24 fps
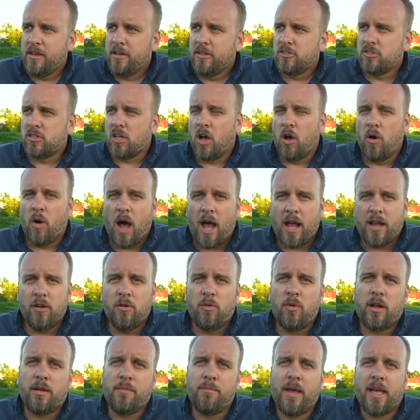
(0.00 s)
So I don't
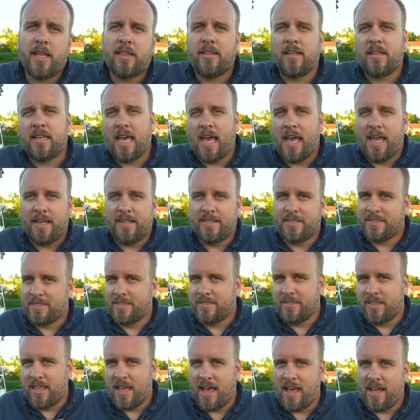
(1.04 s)
want to make the case
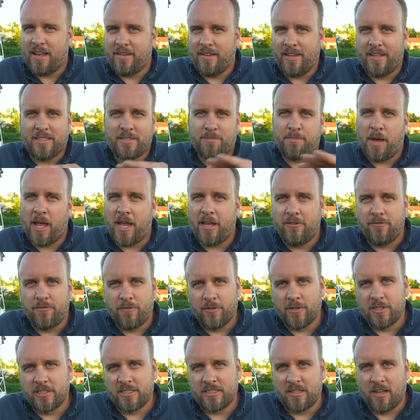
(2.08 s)
that it's paid
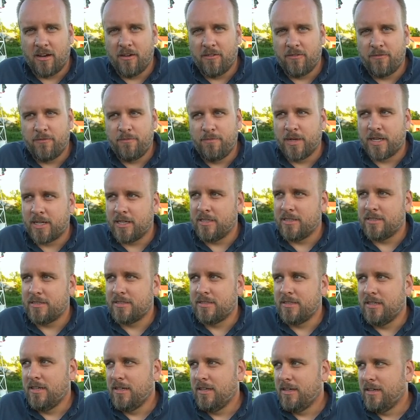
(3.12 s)
for itself because